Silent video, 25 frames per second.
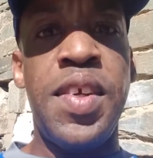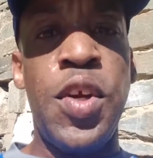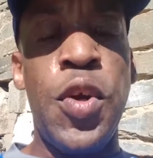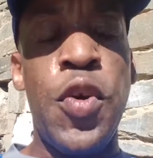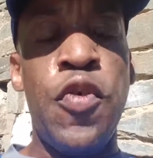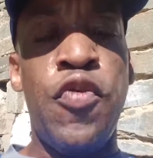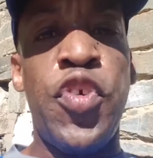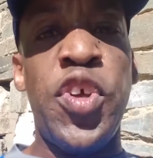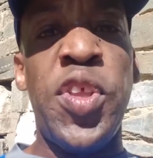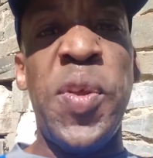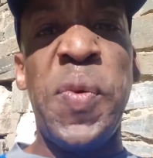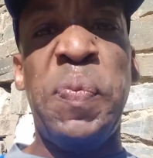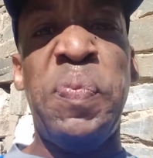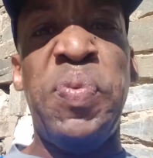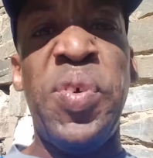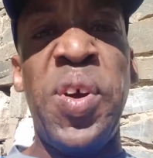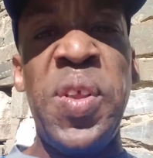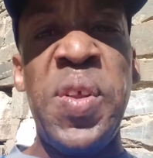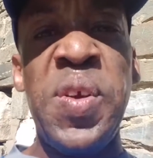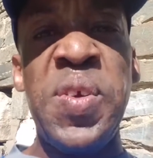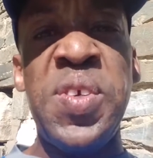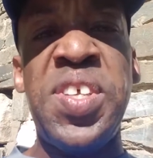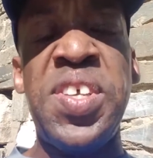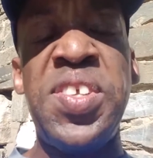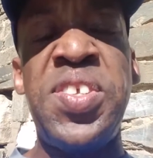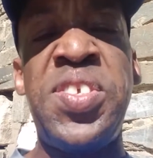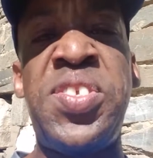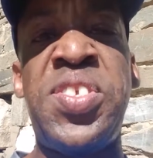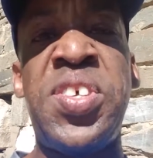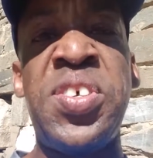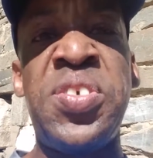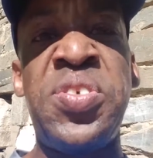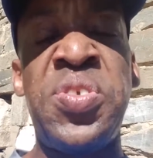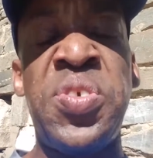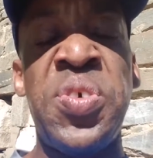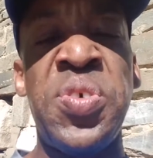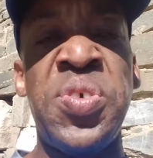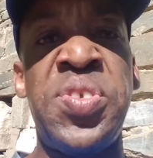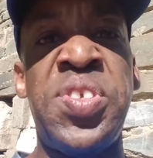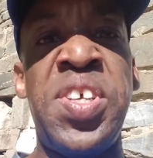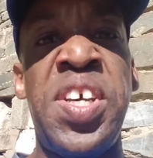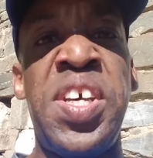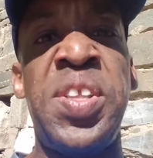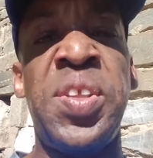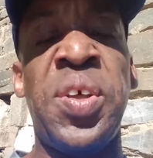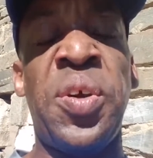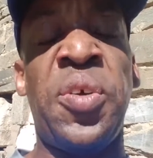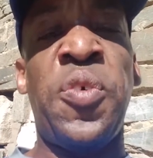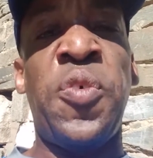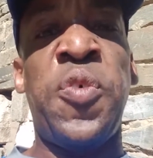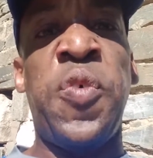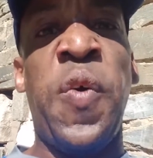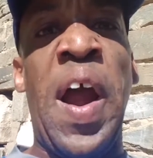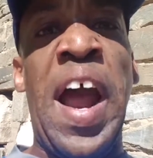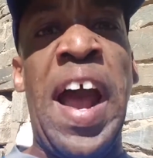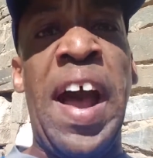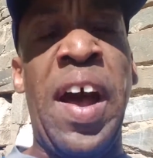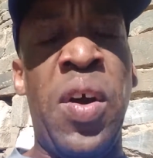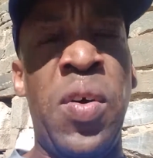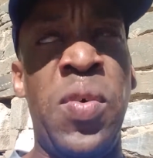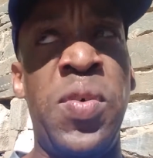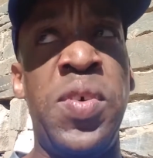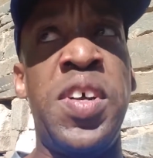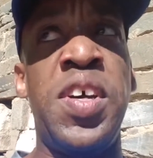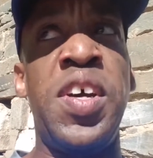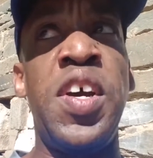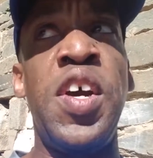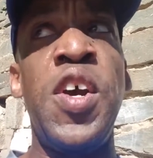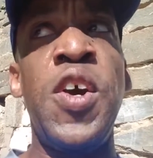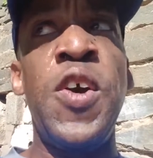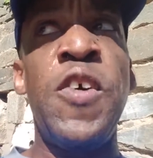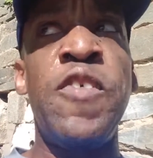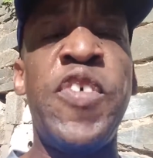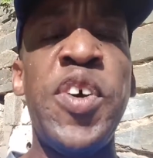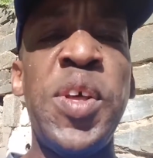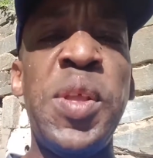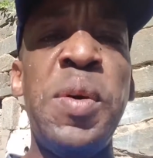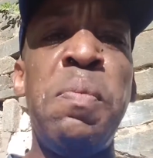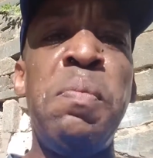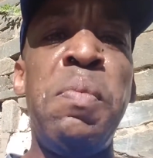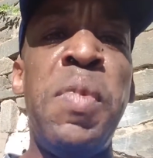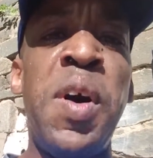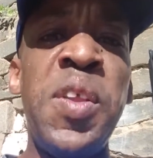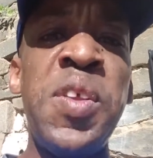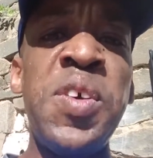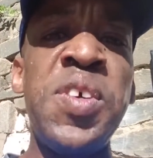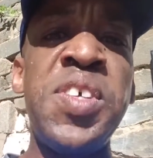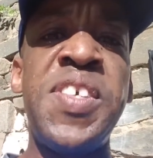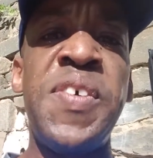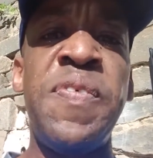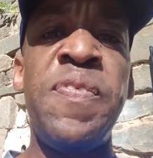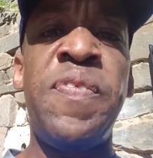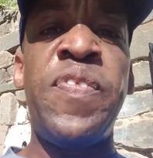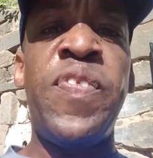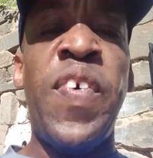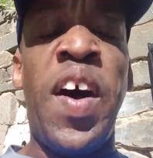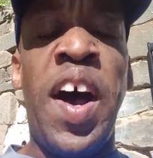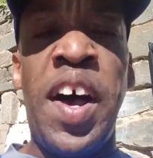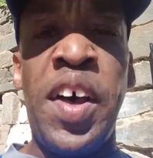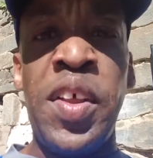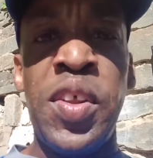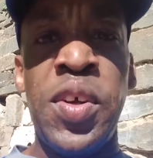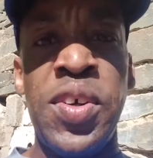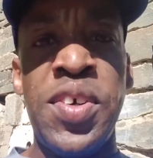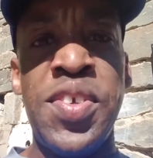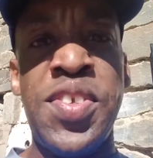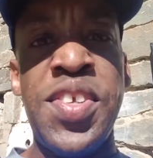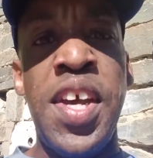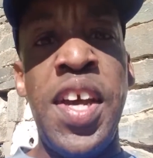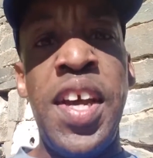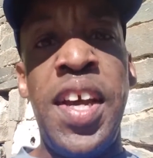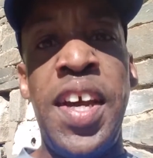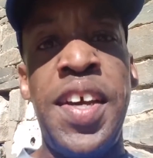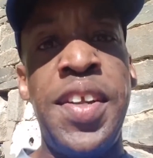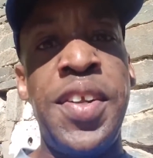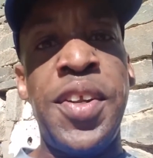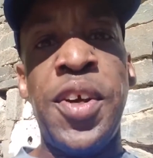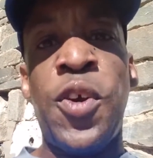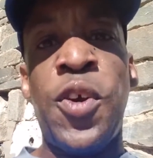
for the brothers and sisters in the crowd, for the mothers and fathers in the